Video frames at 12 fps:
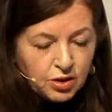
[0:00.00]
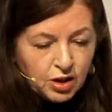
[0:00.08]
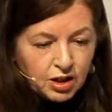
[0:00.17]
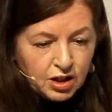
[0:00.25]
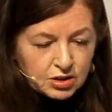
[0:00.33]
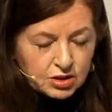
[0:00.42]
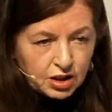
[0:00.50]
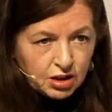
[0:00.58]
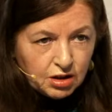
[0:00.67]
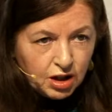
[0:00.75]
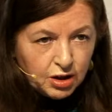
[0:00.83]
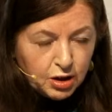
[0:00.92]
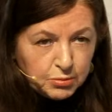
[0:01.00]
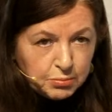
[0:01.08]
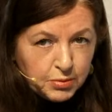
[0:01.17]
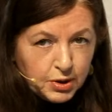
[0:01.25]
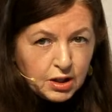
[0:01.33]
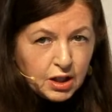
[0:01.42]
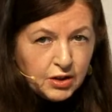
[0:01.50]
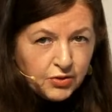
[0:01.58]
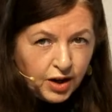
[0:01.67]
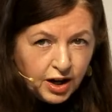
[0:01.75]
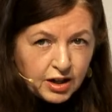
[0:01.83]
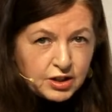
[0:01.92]
that um,
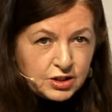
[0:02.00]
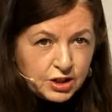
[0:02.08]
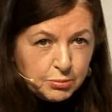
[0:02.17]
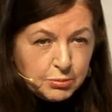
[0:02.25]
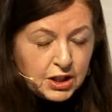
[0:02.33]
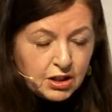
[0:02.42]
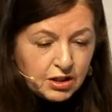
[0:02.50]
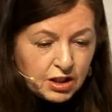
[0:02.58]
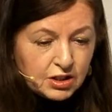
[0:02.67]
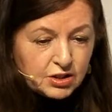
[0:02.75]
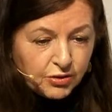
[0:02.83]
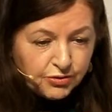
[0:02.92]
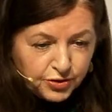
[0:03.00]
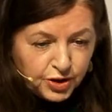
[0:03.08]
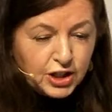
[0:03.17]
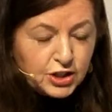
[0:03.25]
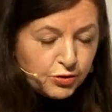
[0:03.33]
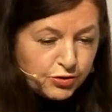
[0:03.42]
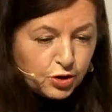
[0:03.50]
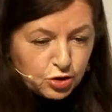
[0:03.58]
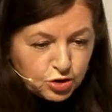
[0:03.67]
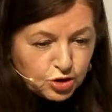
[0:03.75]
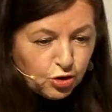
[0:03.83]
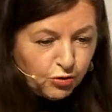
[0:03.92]
if academia is afraid of
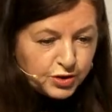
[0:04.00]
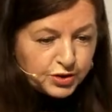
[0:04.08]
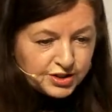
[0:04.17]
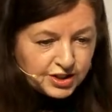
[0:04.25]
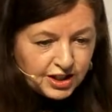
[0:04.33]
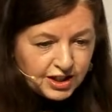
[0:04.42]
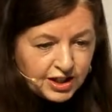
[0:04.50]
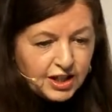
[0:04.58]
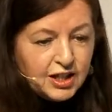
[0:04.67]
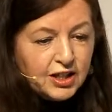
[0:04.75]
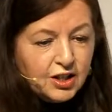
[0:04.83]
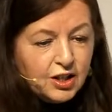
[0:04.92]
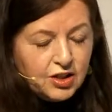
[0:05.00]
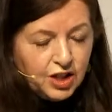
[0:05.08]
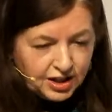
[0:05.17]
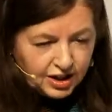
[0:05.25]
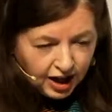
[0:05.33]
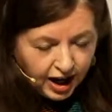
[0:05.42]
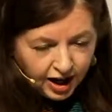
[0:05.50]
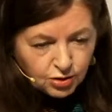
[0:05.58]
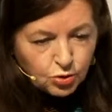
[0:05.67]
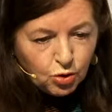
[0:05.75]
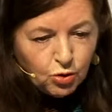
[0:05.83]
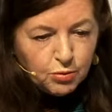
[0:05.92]
controversy, they
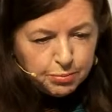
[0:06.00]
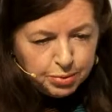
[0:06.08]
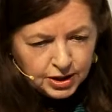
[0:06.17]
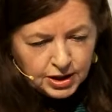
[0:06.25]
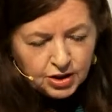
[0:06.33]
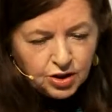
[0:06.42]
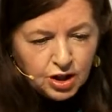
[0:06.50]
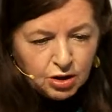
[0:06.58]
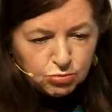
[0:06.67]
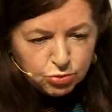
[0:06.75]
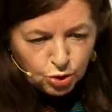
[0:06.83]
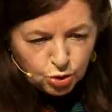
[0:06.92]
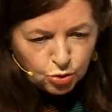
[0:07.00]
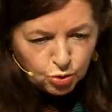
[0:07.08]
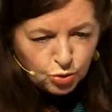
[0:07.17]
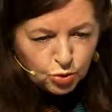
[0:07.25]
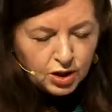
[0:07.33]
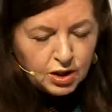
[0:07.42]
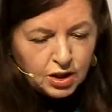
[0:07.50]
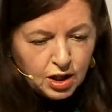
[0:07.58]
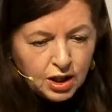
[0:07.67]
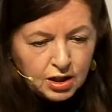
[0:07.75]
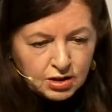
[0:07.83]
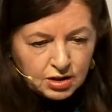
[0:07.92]
cannot play their role
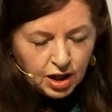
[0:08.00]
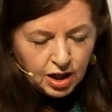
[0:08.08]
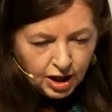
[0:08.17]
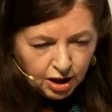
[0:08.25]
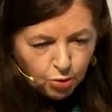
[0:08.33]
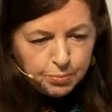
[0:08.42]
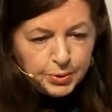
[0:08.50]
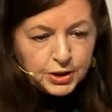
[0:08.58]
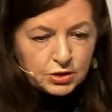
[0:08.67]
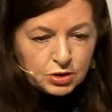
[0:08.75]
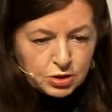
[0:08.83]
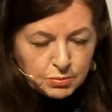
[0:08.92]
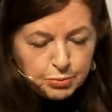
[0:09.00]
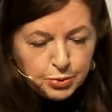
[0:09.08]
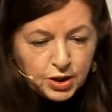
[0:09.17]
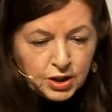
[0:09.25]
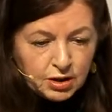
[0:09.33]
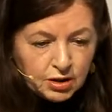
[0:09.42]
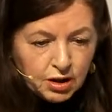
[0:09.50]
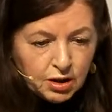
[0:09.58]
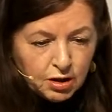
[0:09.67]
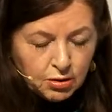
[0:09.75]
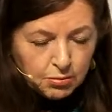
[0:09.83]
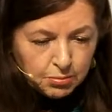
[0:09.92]
in helping to bring
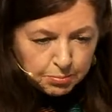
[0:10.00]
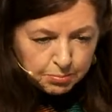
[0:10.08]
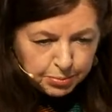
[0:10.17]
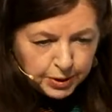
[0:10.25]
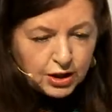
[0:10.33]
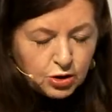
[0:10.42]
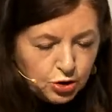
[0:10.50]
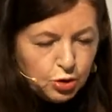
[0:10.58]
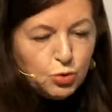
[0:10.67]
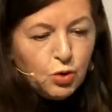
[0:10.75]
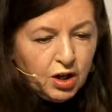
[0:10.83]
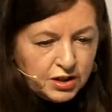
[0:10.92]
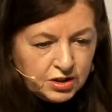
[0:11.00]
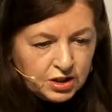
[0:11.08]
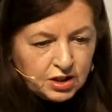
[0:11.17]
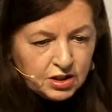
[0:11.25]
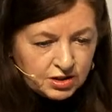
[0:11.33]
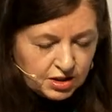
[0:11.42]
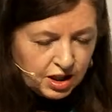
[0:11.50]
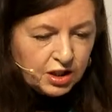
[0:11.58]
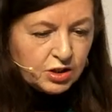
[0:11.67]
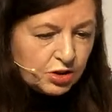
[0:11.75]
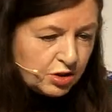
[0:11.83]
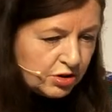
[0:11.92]
big new ideas
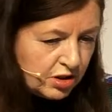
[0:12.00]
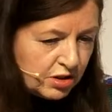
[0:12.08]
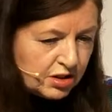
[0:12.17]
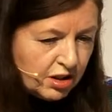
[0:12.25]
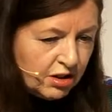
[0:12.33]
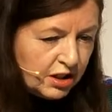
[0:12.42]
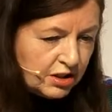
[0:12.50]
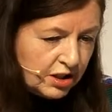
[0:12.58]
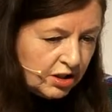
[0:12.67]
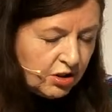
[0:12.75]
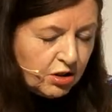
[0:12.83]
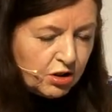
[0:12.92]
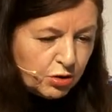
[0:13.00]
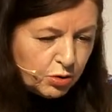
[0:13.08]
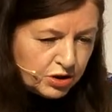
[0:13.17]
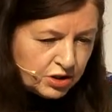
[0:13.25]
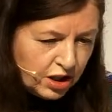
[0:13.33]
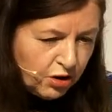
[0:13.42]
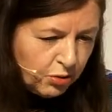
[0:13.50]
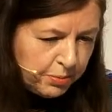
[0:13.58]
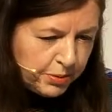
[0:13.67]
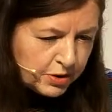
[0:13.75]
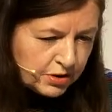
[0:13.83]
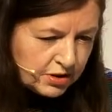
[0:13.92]
into society that are going to
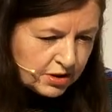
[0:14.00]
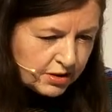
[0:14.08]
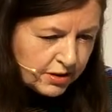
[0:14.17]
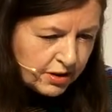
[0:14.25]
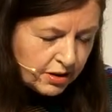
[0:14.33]
help us.